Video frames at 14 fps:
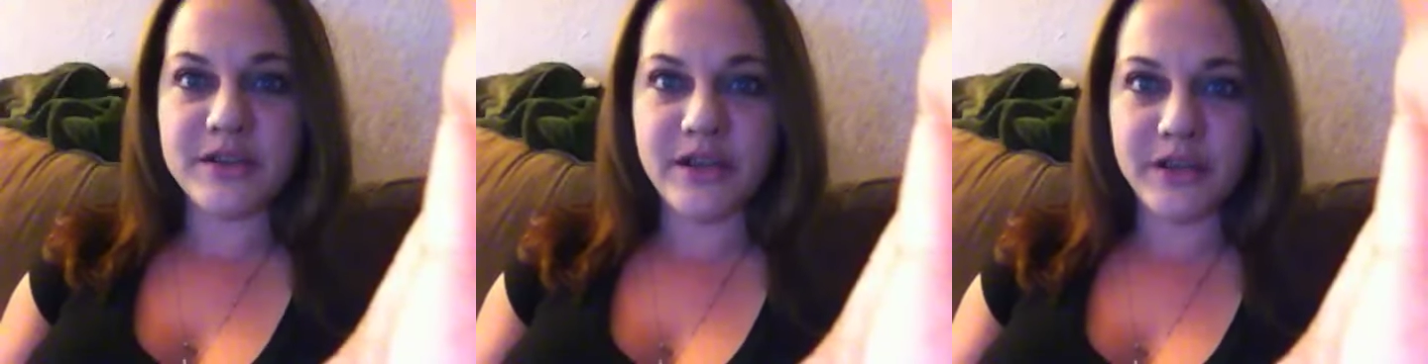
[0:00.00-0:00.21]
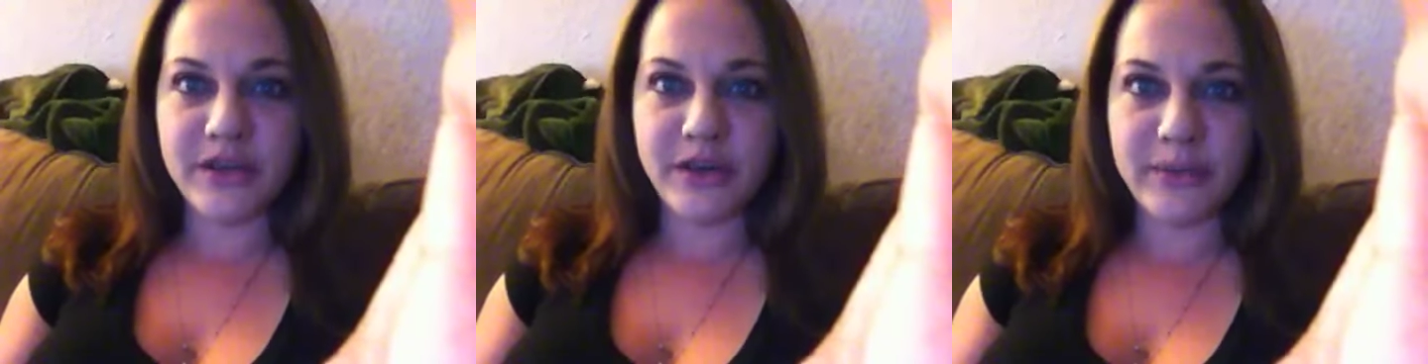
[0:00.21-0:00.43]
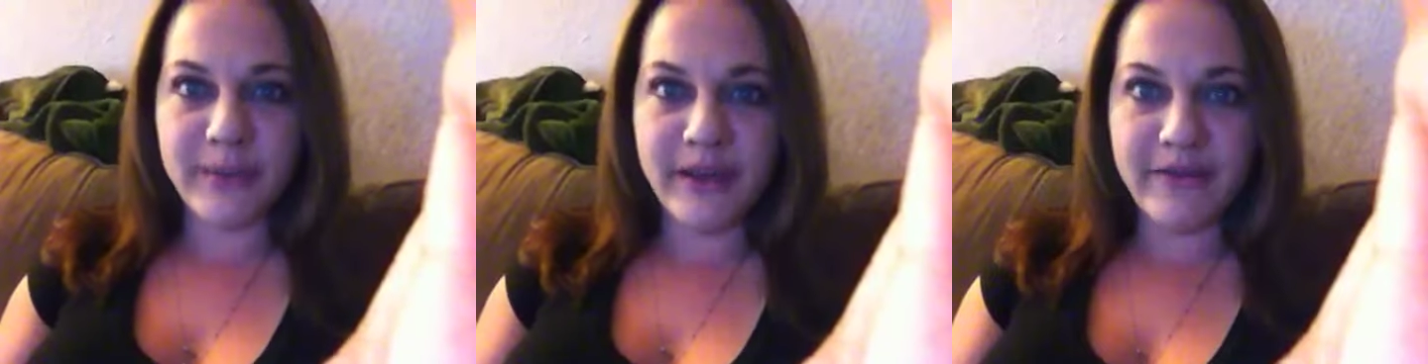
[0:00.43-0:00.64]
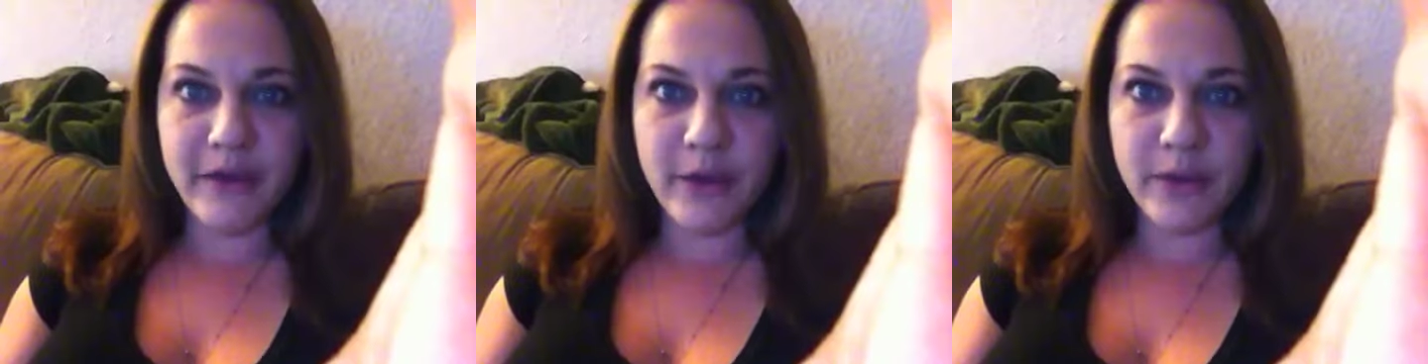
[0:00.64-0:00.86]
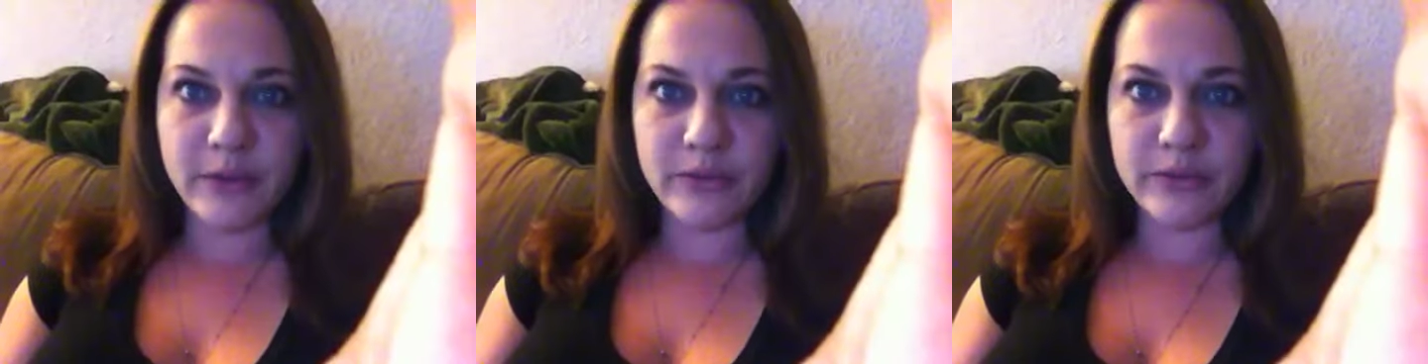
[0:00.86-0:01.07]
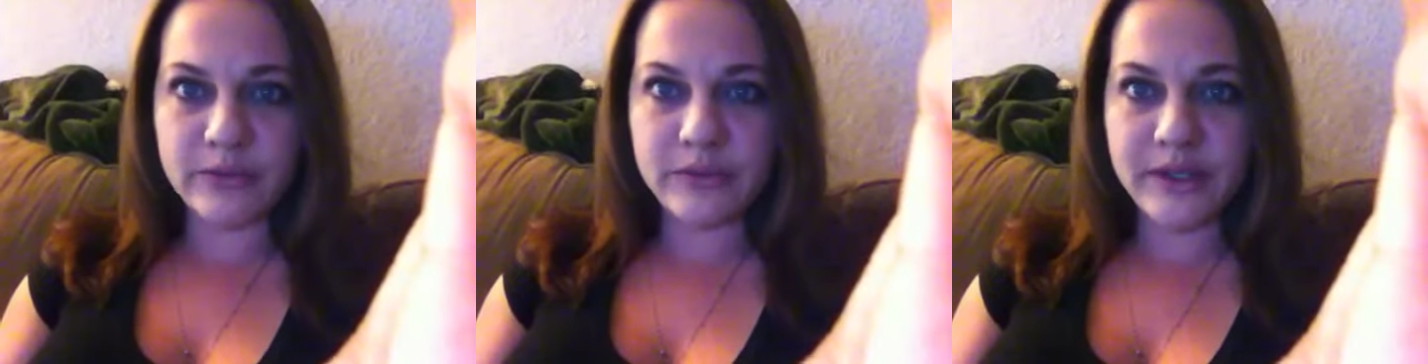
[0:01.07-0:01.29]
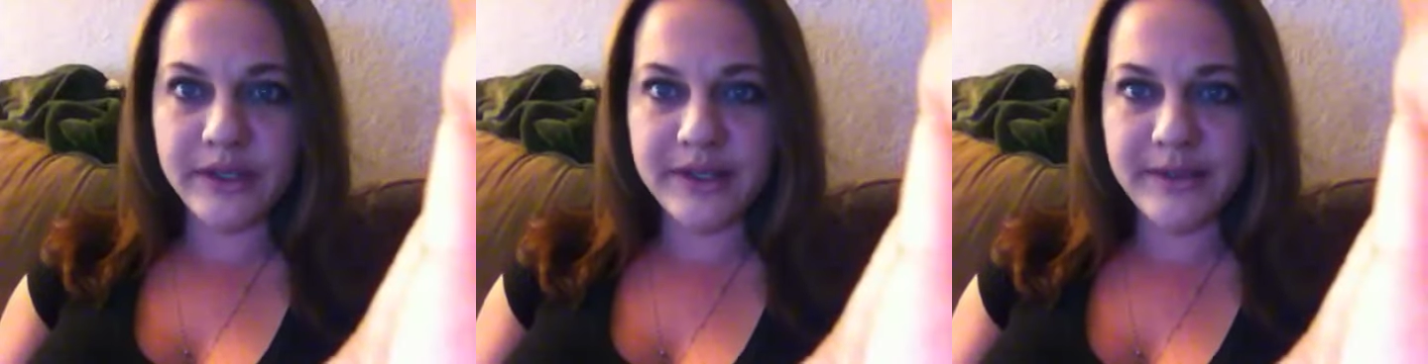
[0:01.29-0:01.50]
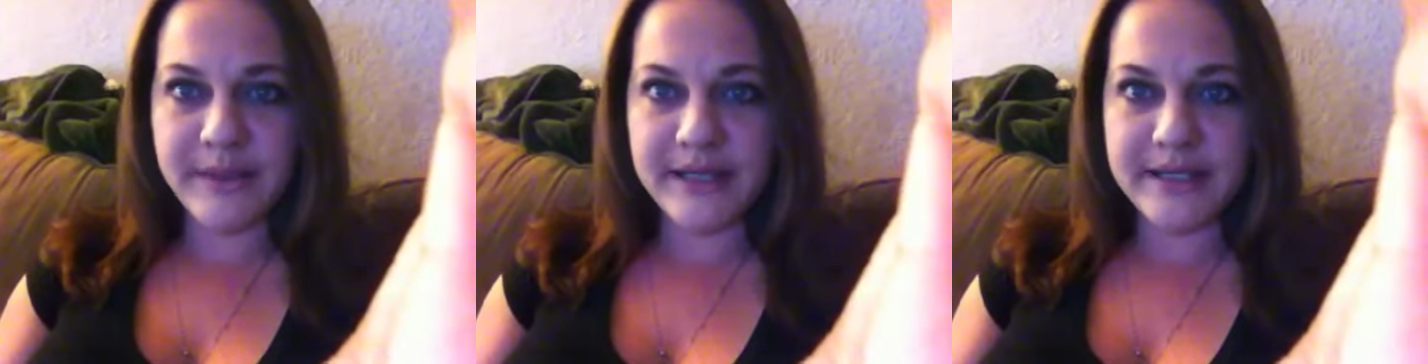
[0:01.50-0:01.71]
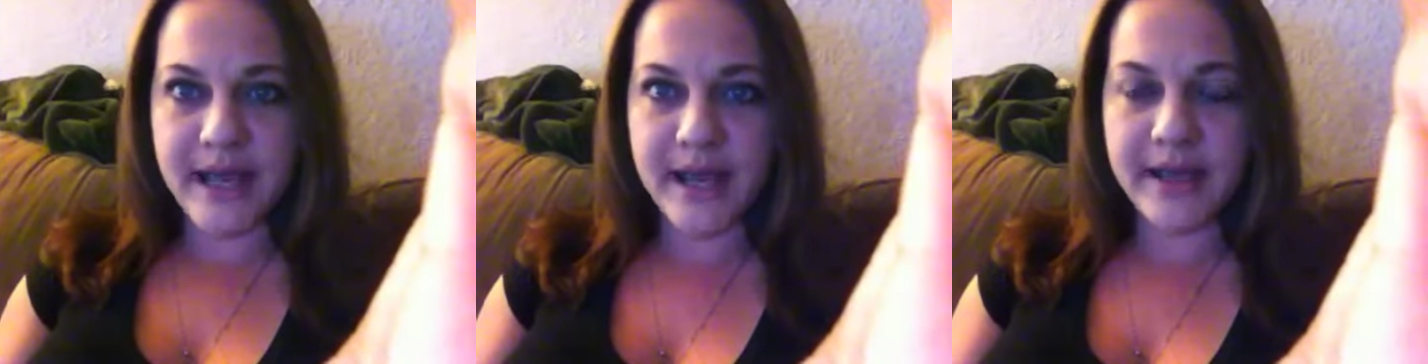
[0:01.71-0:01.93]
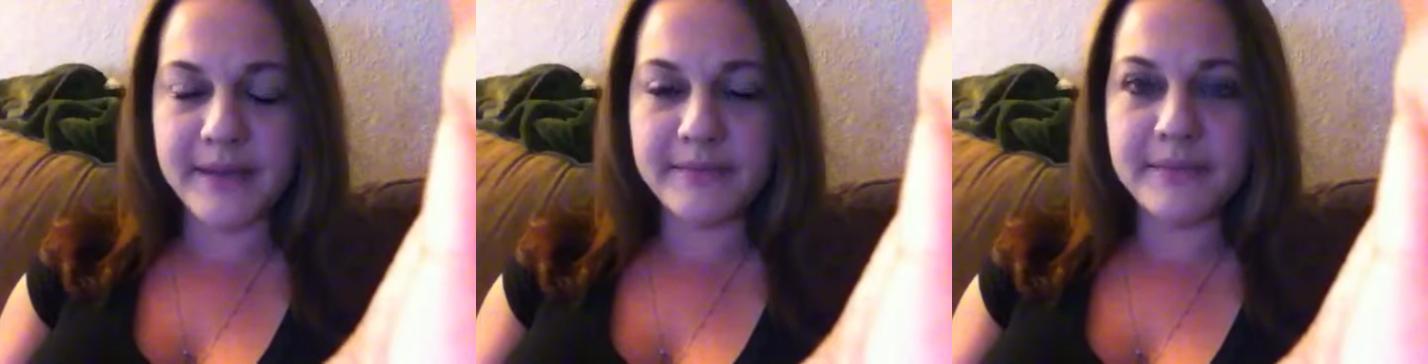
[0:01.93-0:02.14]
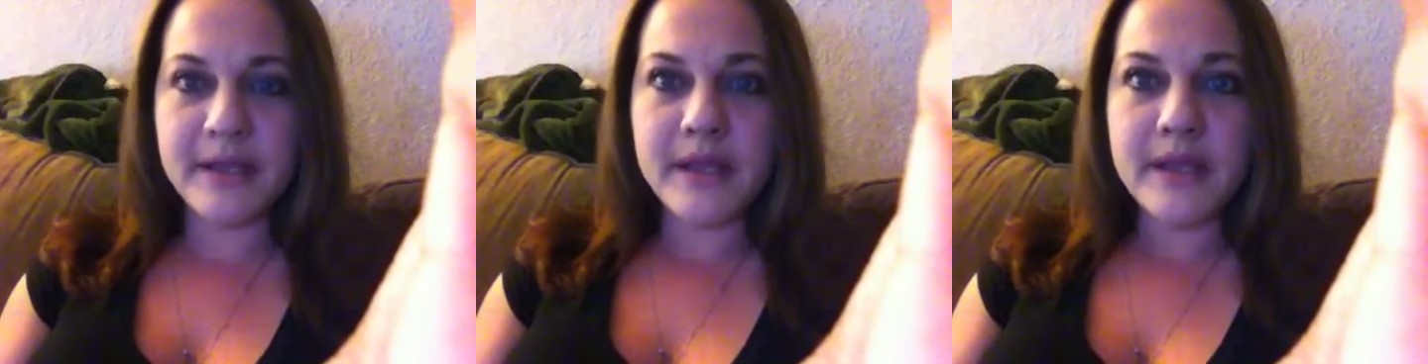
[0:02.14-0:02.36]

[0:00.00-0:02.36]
Nook or my phone in the meantime.